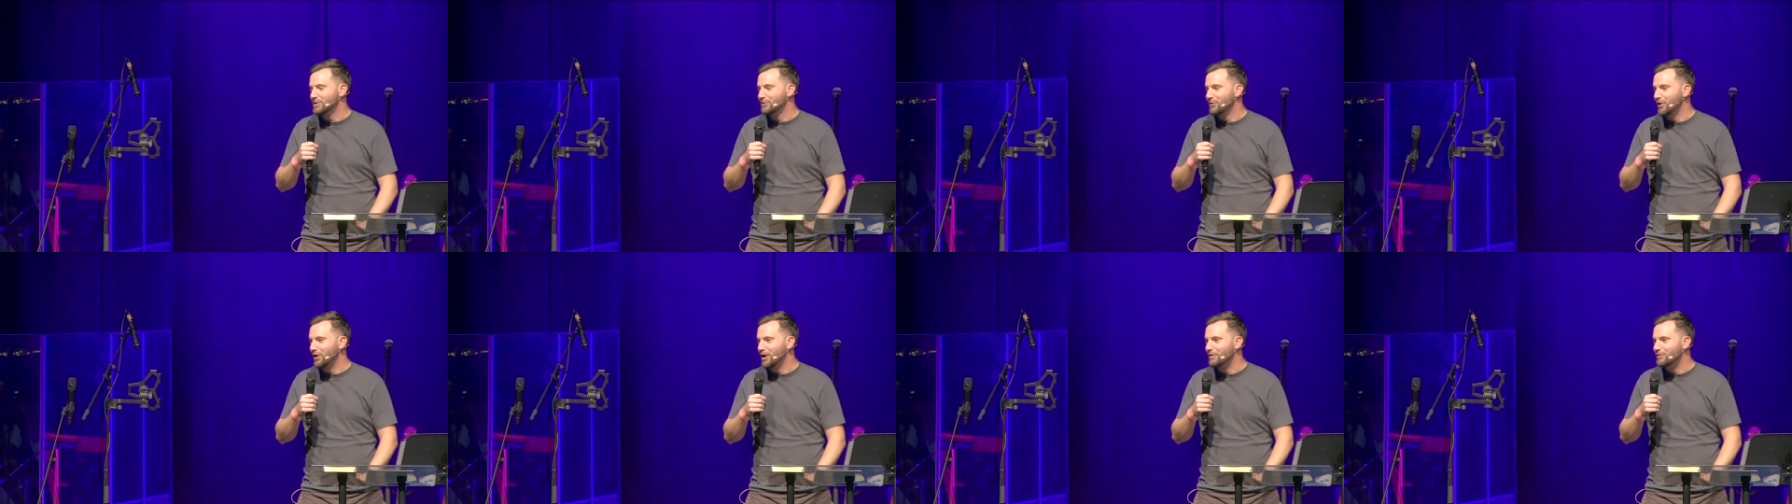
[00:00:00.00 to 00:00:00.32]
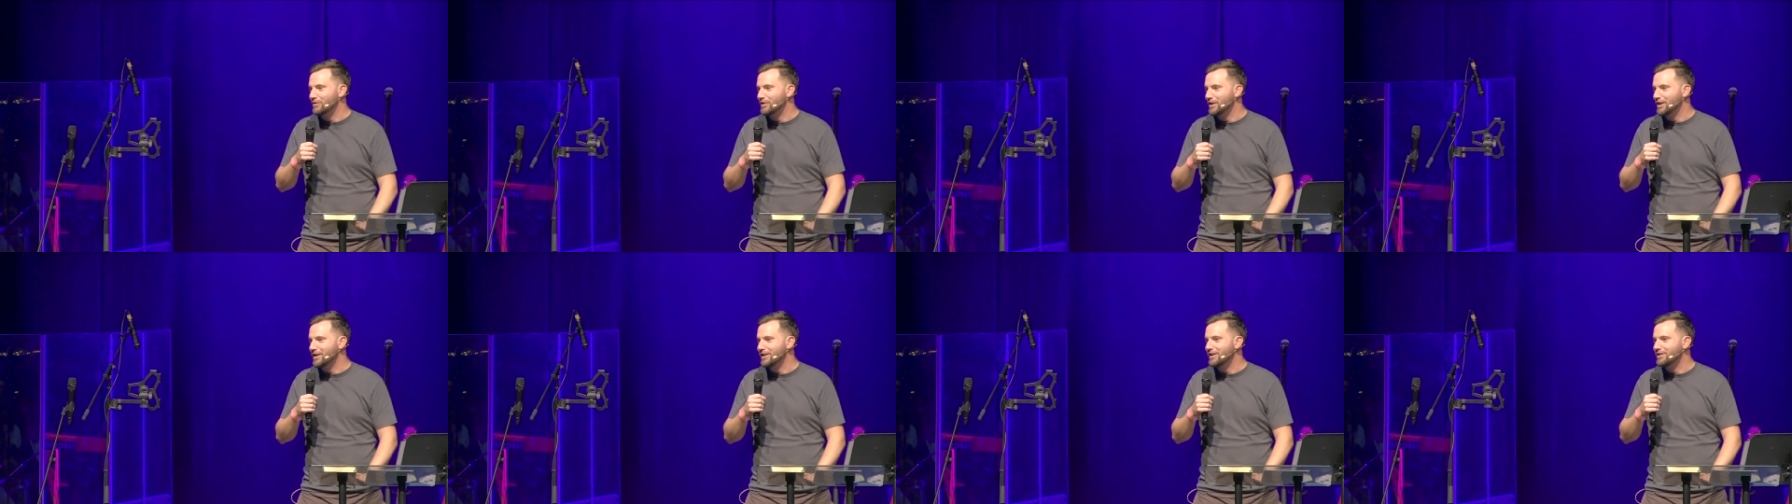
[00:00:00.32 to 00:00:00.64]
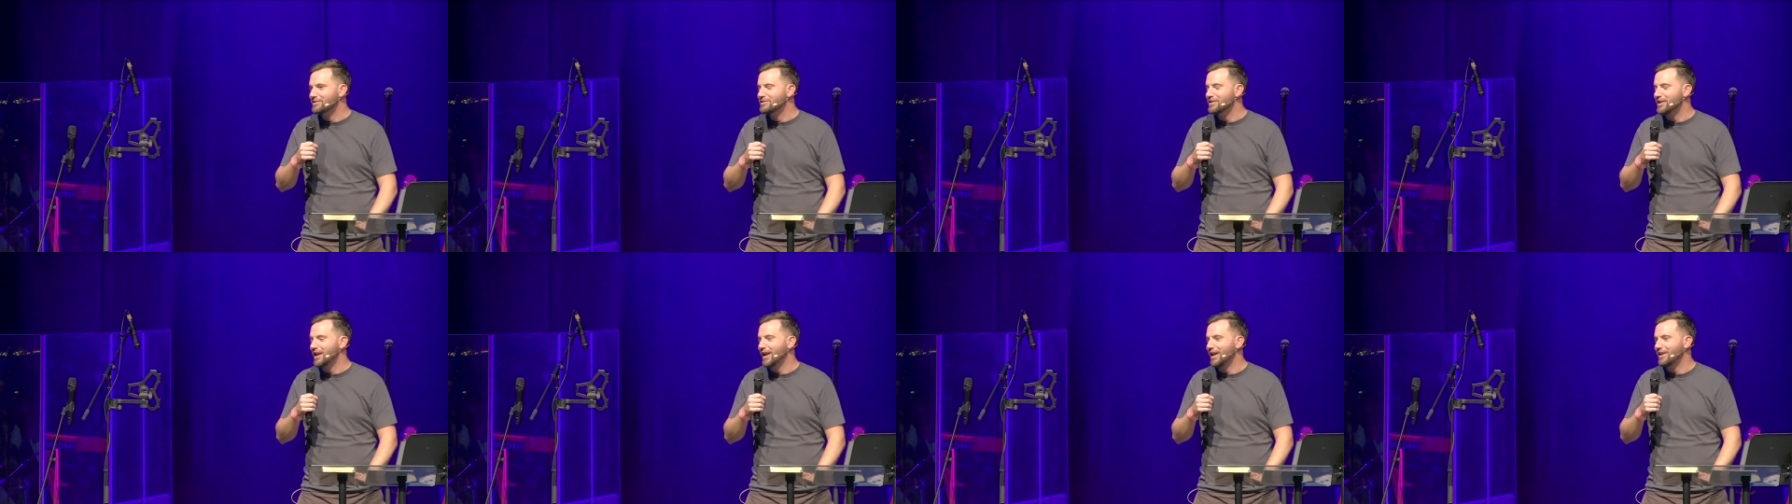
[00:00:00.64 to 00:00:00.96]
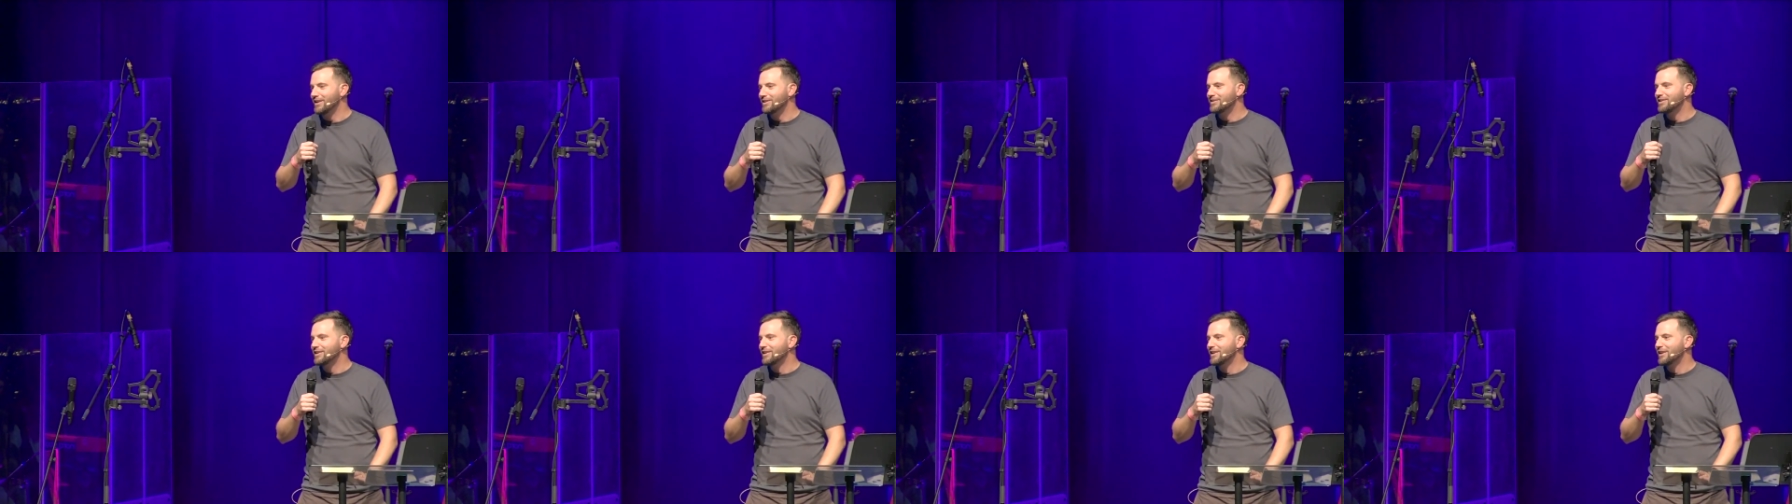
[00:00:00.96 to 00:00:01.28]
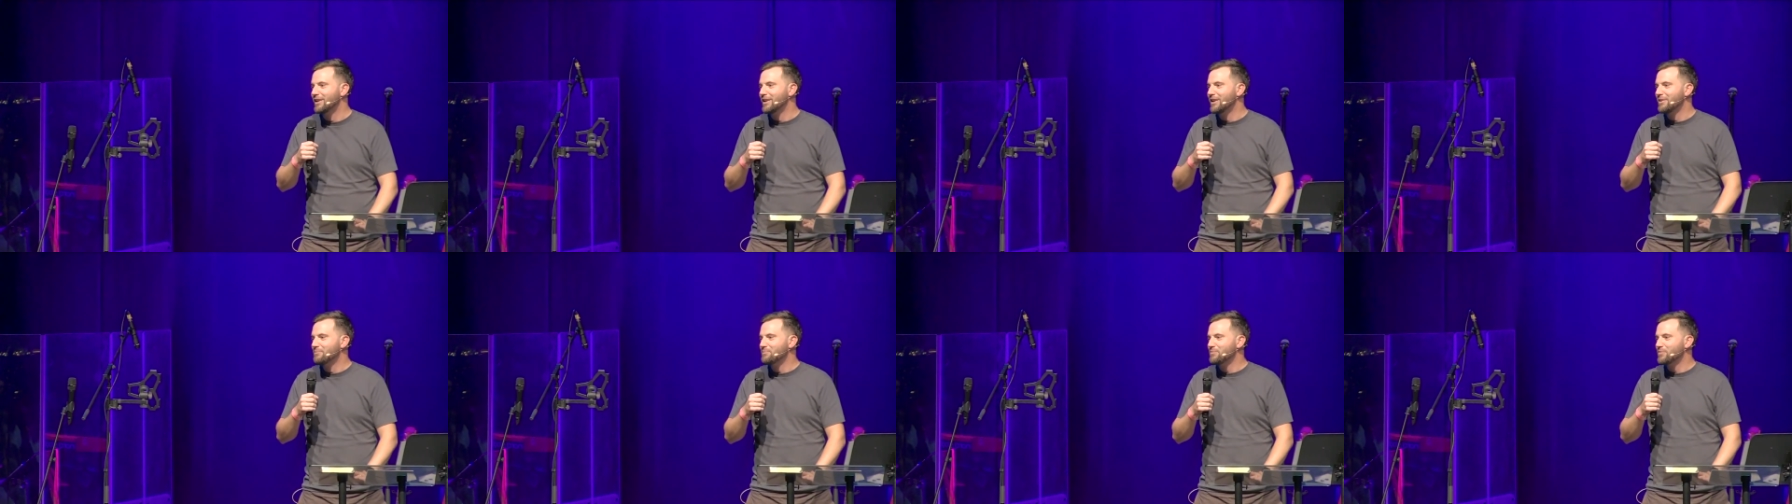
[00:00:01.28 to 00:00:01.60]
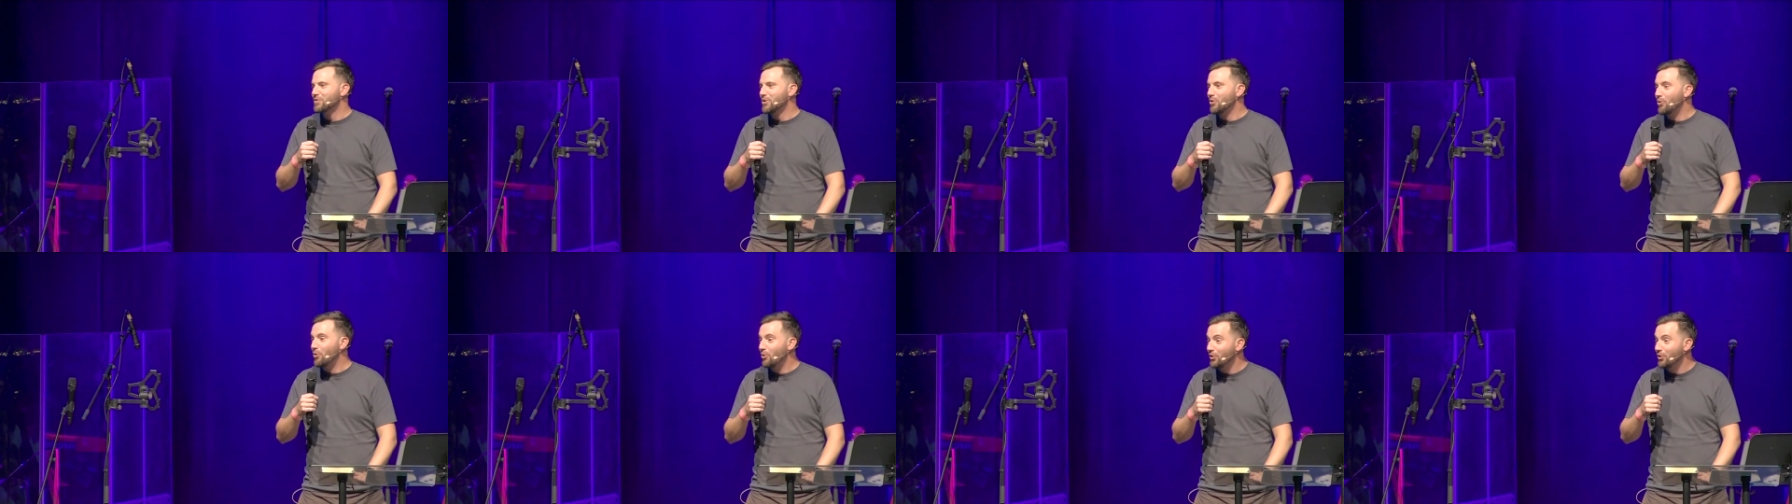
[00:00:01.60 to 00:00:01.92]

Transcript: five years and all